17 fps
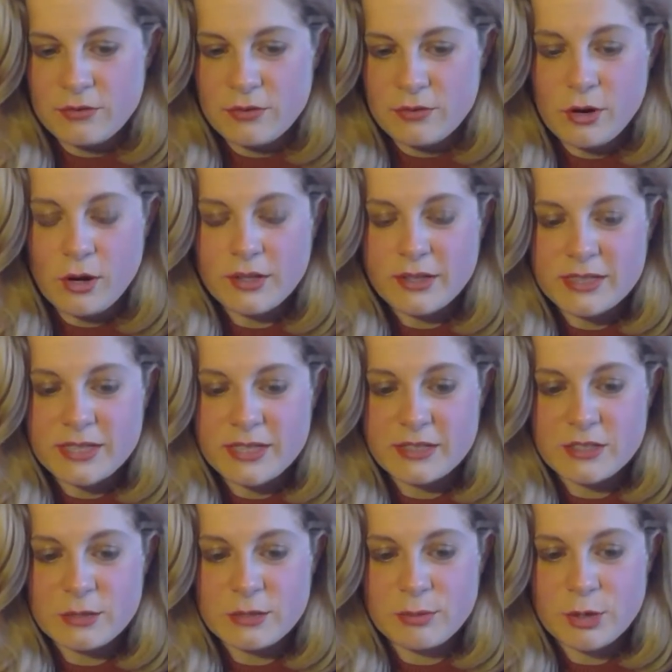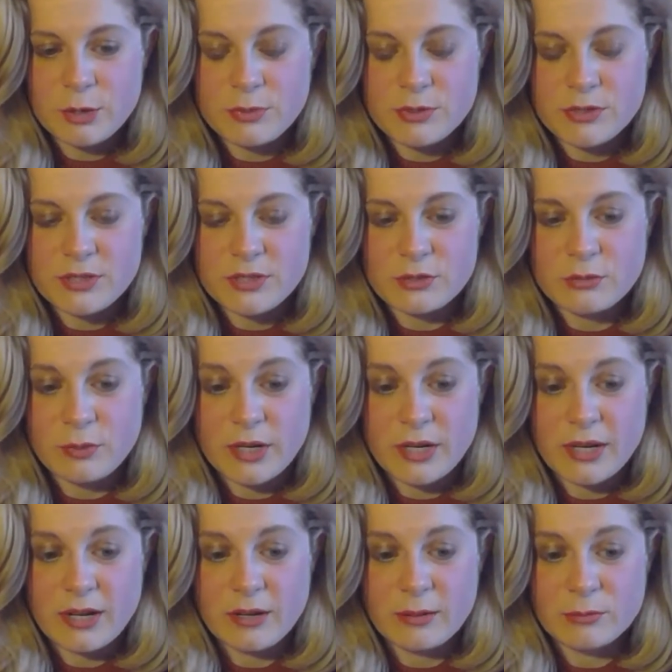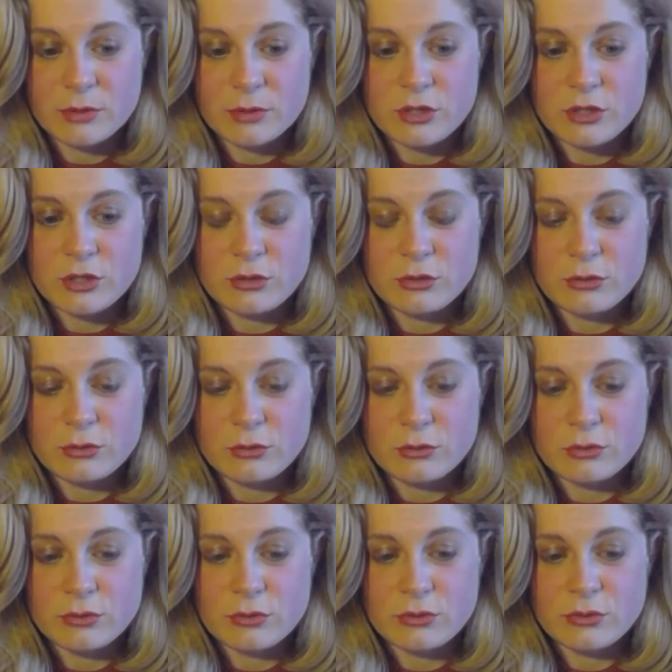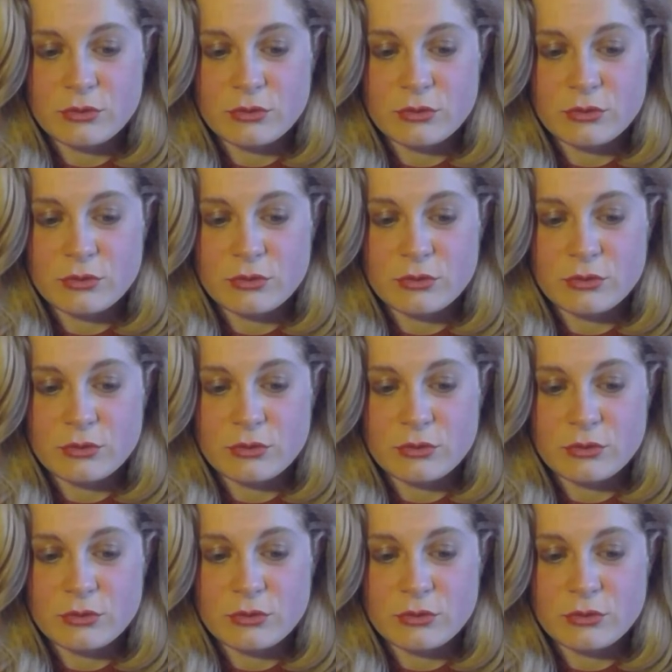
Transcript: for all intents and purposes, when it comes to